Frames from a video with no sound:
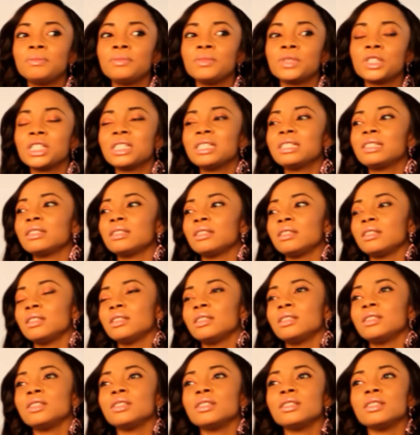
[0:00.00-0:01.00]
She's...
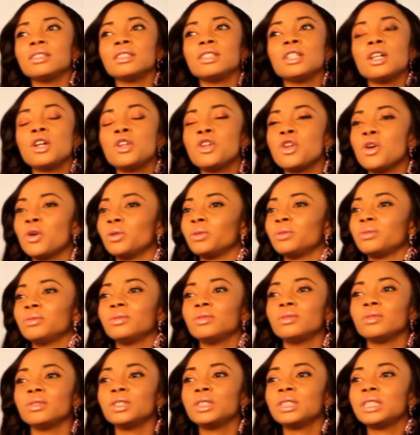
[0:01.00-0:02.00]
No.
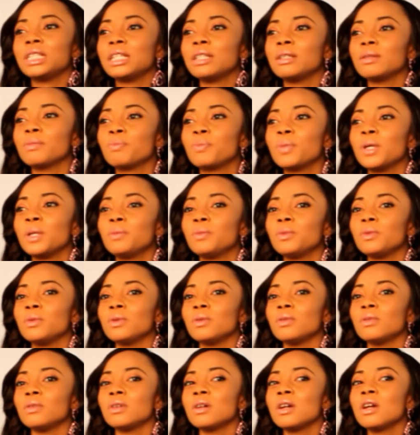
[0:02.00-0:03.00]
You see,
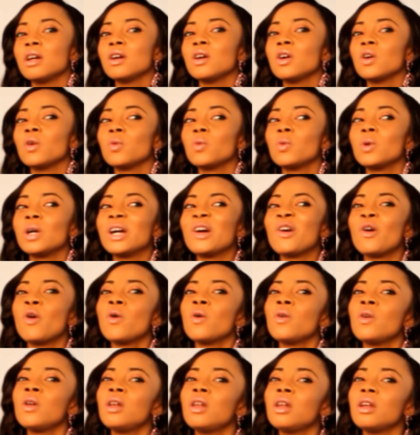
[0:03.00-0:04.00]
people... We're
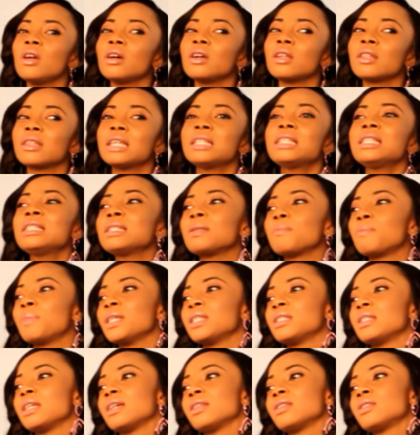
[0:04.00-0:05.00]
all... This is a
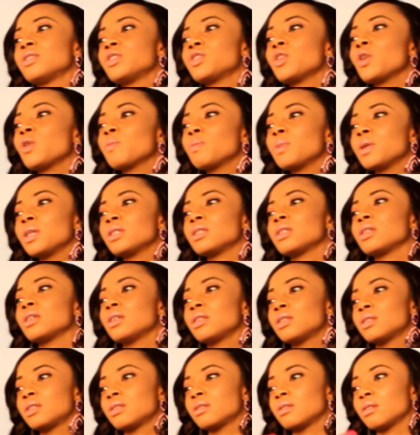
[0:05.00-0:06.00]
business. Showbiz
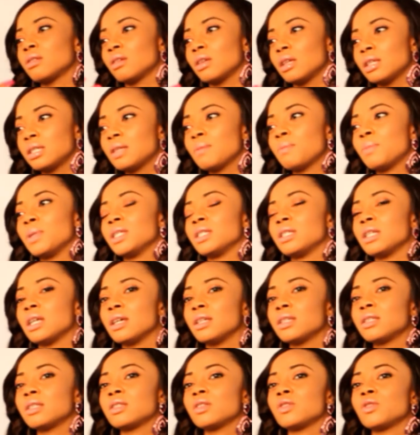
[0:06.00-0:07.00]
is a
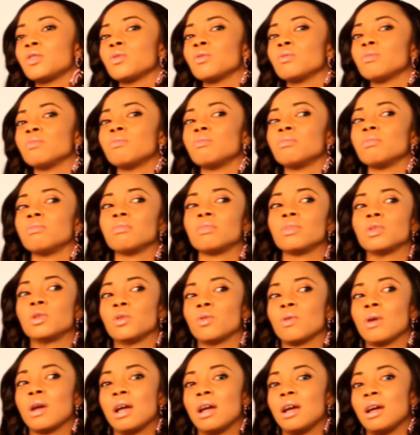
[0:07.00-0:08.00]
business, you
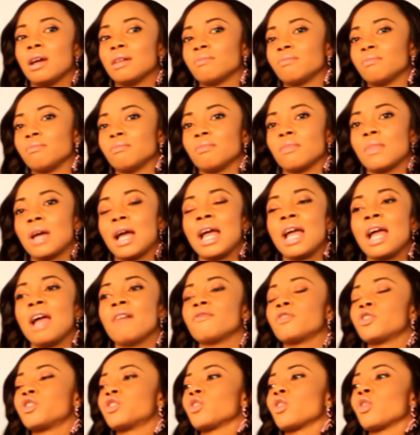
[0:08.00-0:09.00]
know. I
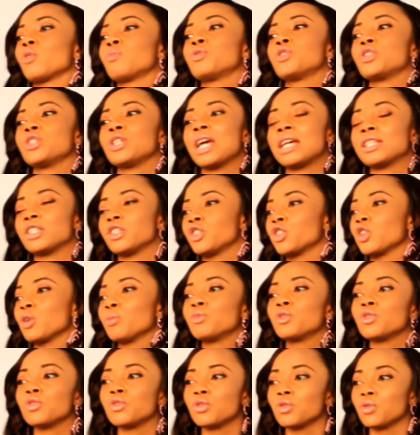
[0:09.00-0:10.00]
have a job, she has a
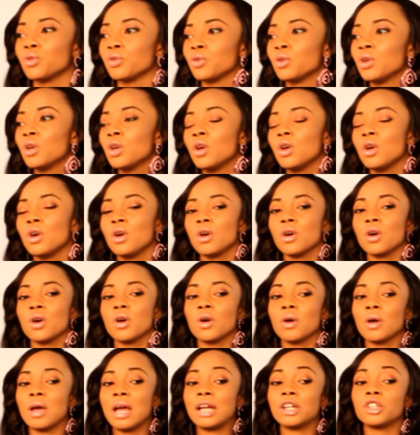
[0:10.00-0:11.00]
job to do.
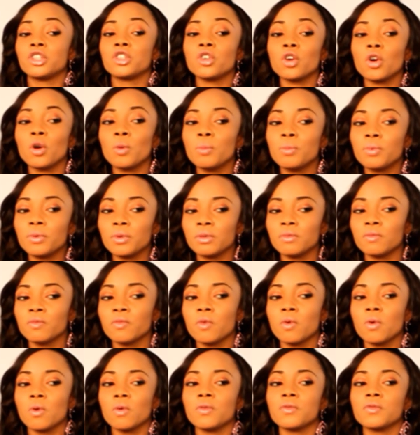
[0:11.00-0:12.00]
Her job
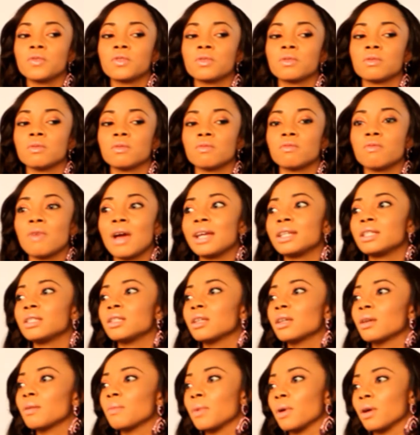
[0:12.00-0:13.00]
involves
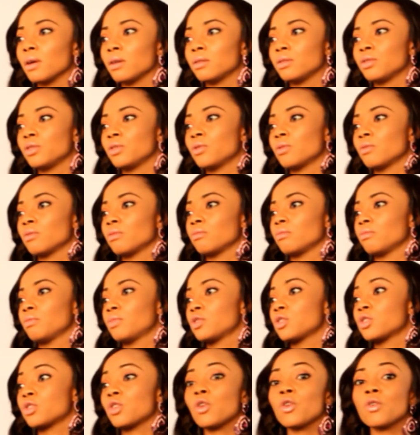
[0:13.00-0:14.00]
writing about, you know,
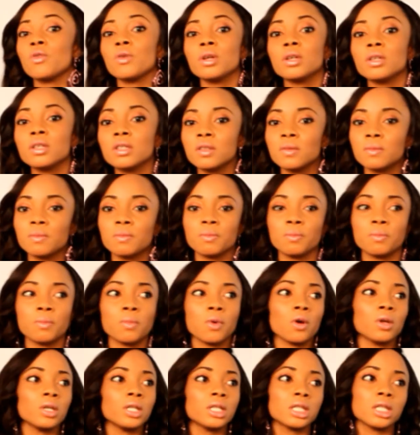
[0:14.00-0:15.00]
stories,
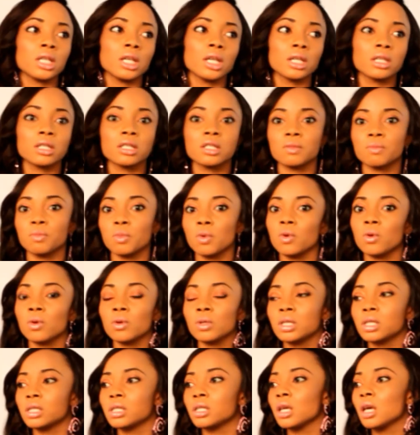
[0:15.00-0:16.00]
politics,
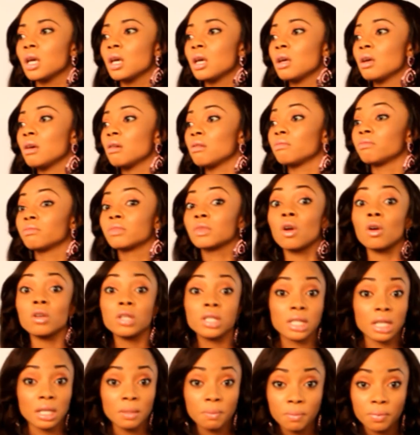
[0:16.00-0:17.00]
sports,
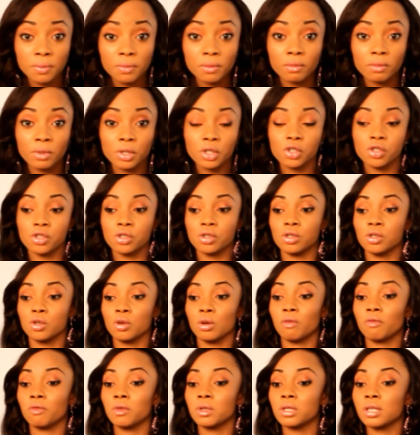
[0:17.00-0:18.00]
gossip, which, you
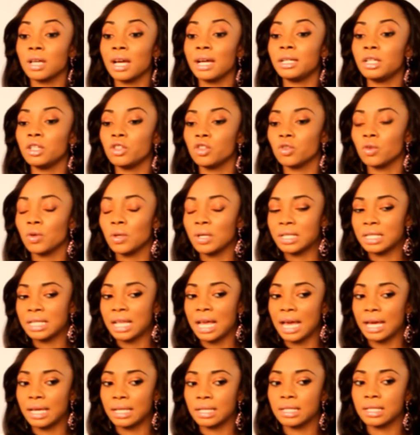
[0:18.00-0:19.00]
know, if you sign into her
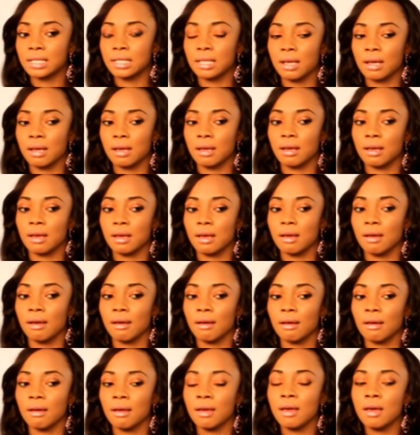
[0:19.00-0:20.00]
sites,
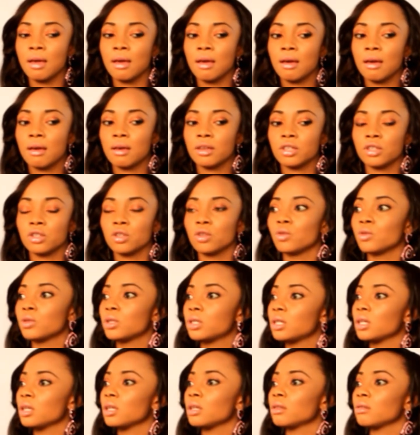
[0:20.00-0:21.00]
you'd
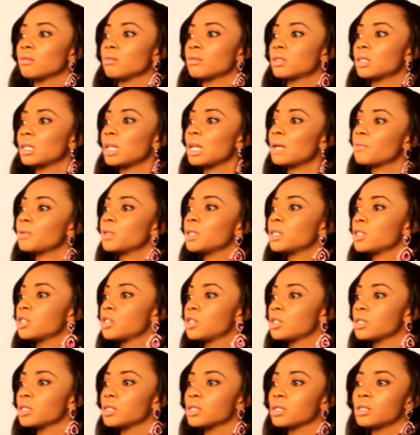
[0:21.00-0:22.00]
see celebrity
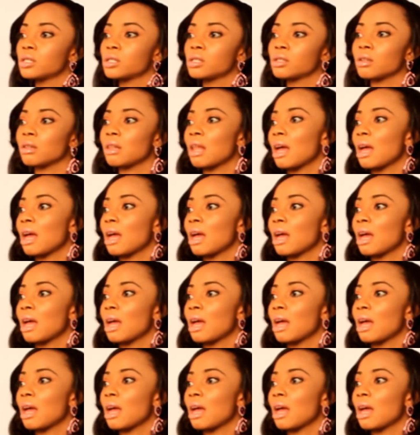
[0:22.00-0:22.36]
juiced